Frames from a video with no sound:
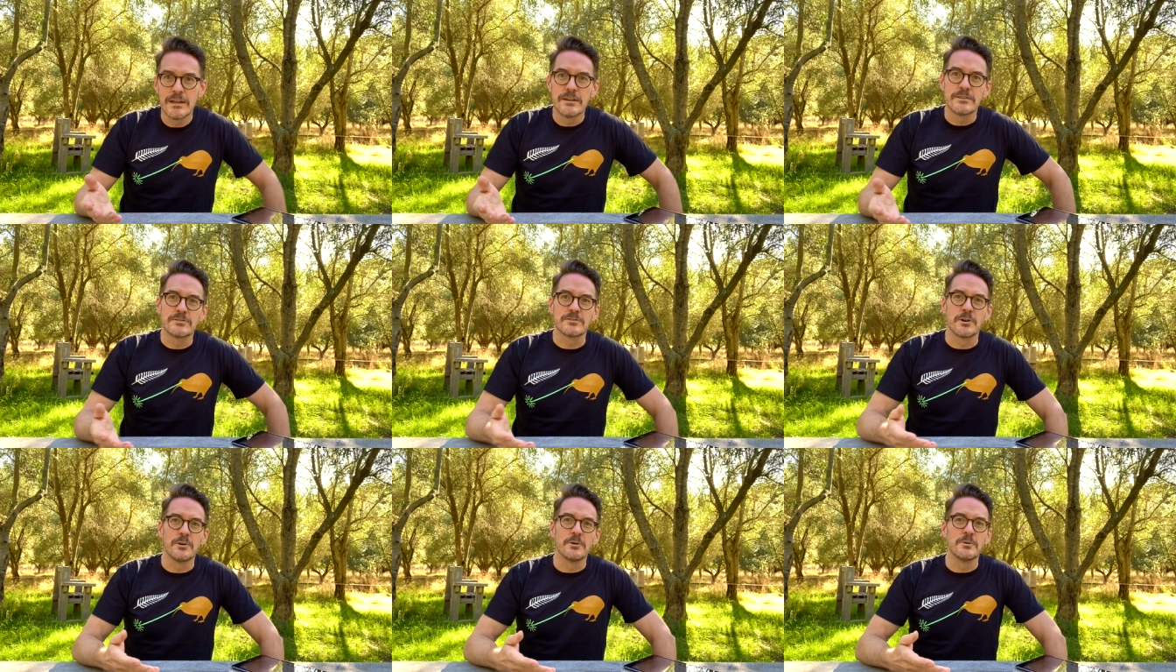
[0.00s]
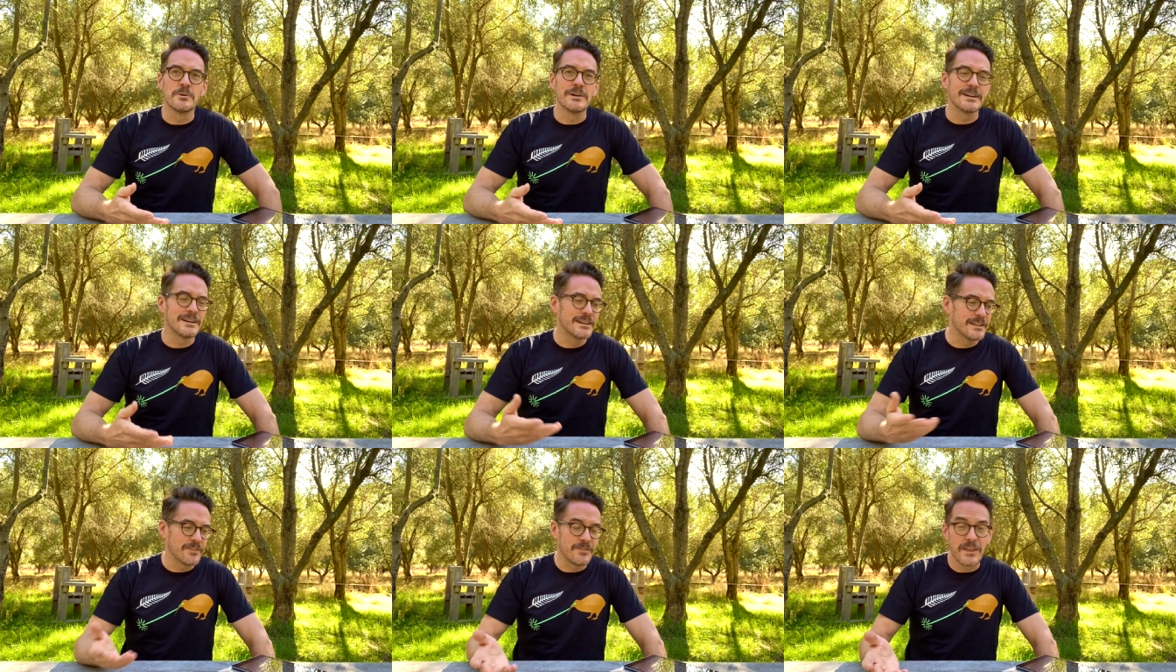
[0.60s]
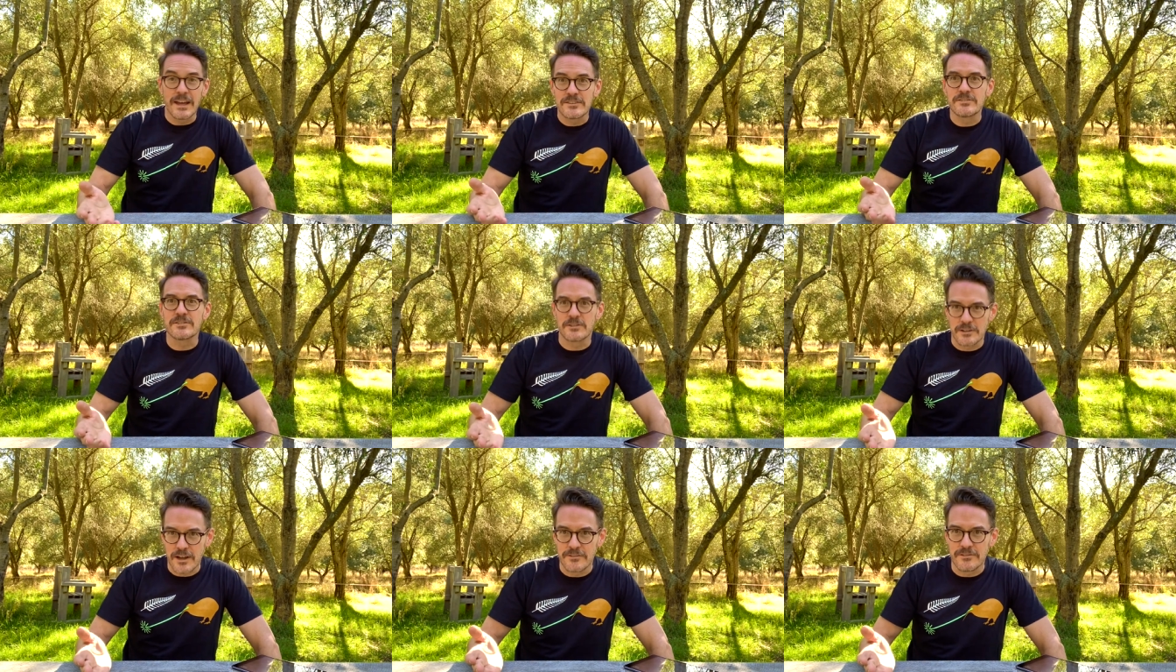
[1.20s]
so that's
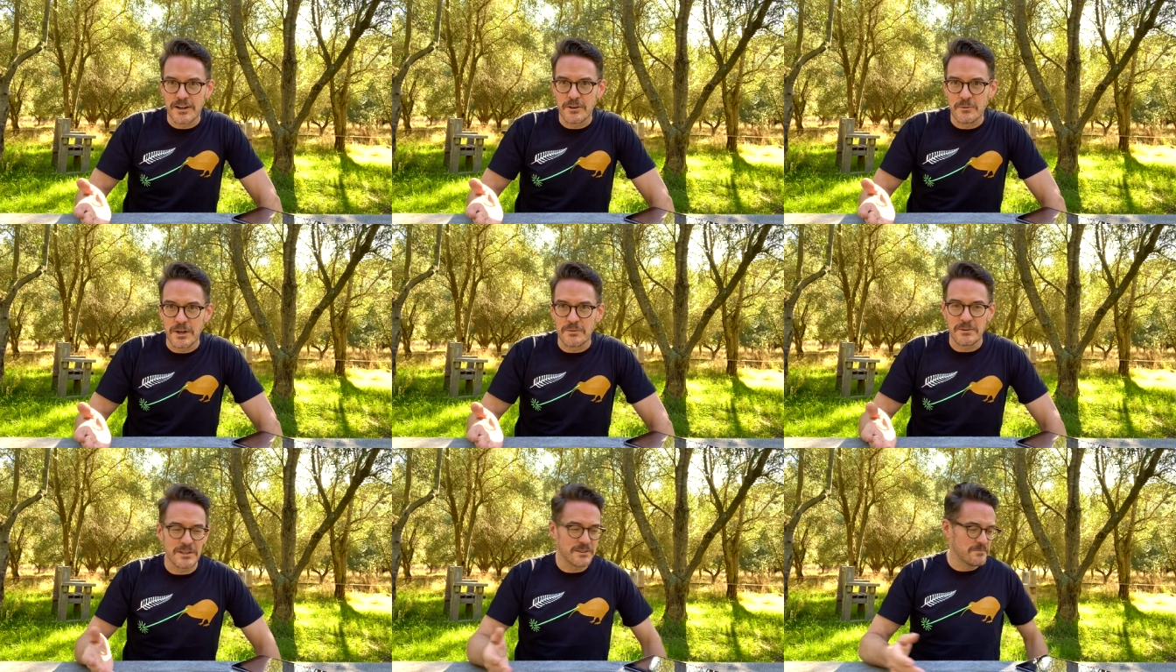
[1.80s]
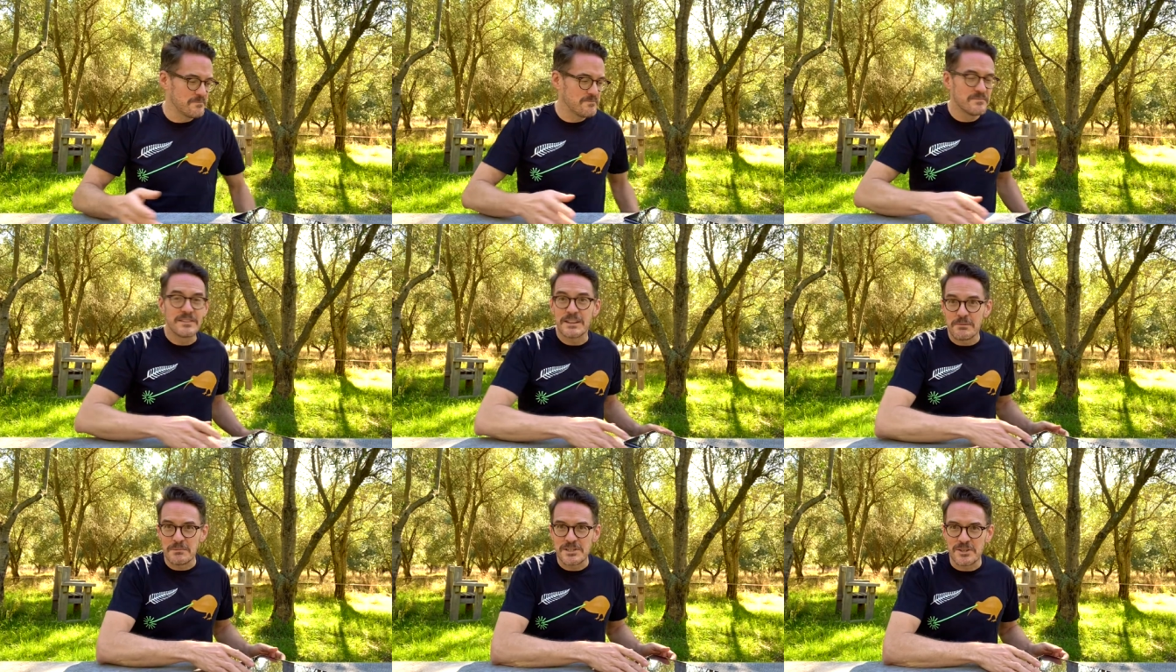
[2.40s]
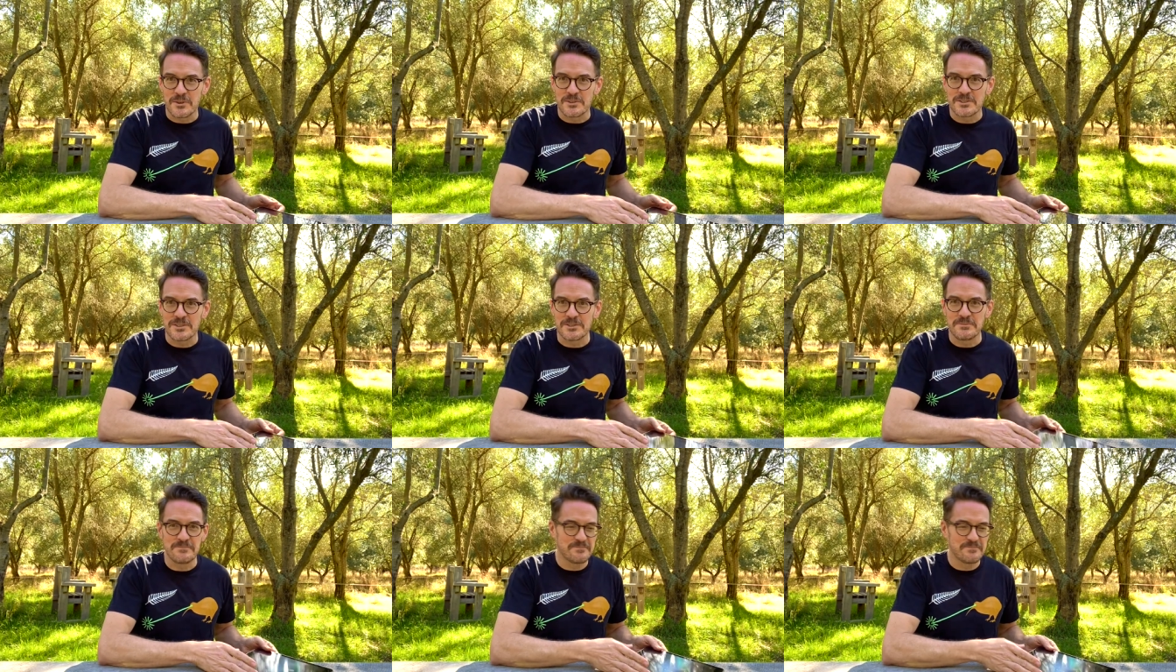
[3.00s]
the cover I went with. Let me show it to you.